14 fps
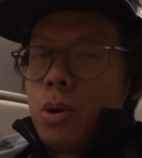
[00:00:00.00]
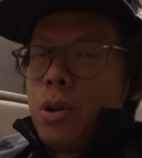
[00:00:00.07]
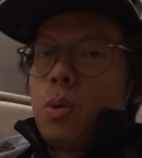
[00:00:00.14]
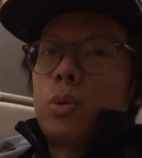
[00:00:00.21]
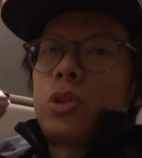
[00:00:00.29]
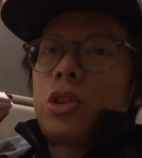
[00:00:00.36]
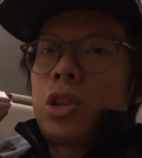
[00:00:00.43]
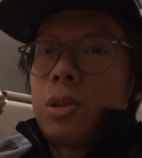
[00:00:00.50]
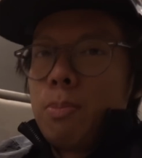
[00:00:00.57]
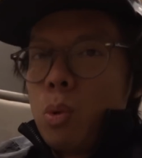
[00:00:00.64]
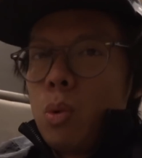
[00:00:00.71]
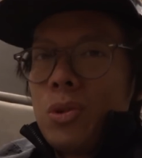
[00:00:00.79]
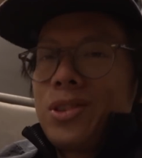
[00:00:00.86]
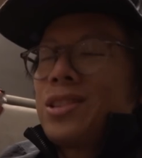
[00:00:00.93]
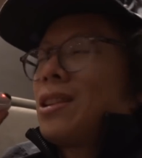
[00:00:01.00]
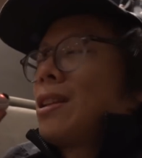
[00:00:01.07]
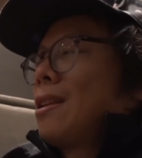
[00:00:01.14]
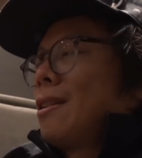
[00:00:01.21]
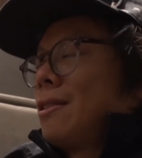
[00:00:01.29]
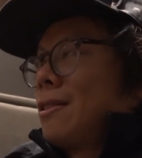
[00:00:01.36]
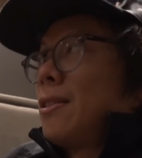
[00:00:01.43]
world's smallest,
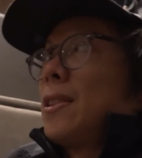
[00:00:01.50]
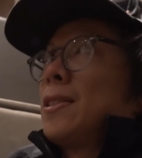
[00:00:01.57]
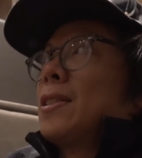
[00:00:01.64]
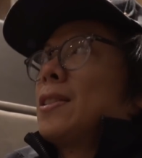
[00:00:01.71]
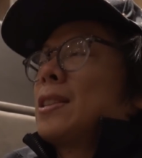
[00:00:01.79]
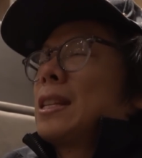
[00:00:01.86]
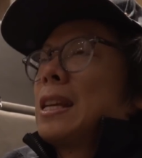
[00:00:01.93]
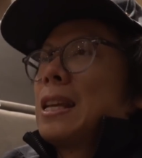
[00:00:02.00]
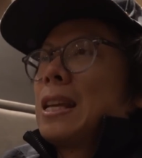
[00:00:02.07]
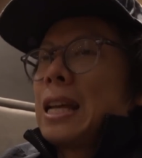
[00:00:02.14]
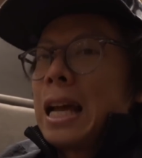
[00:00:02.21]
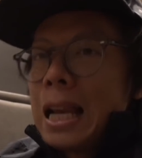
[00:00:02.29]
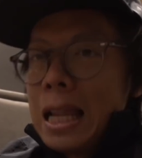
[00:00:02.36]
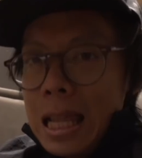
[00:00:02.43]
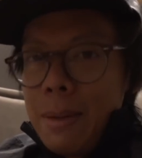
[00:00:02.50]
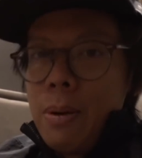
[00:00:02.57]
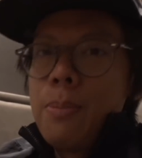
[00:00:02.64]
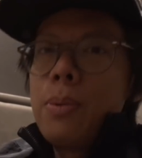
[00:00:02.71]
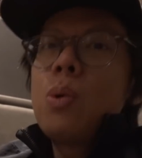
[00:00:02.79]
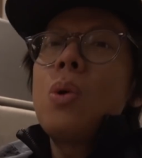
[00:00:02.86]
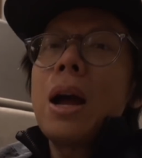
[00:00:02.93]
lightest,
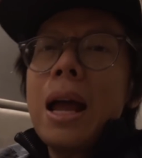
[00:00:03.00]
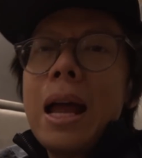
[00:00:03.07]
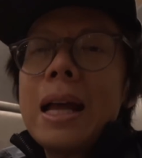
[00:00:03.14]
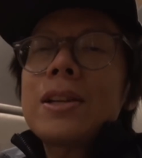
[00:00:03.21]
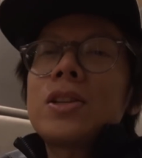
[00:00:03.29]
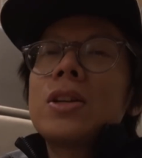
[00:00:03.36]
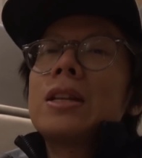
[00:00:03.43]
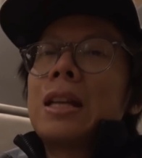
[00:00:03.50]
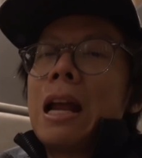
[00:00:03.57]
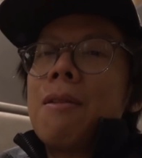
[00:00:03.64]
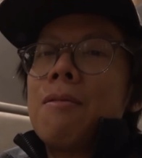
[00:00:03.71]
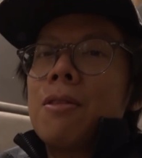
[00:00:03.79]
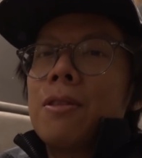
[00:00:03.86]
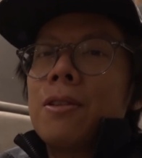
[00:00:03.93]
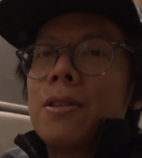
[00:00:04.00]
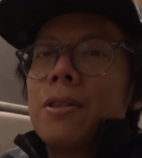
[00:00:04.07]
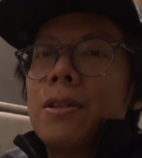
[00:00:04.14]
clippable action camera.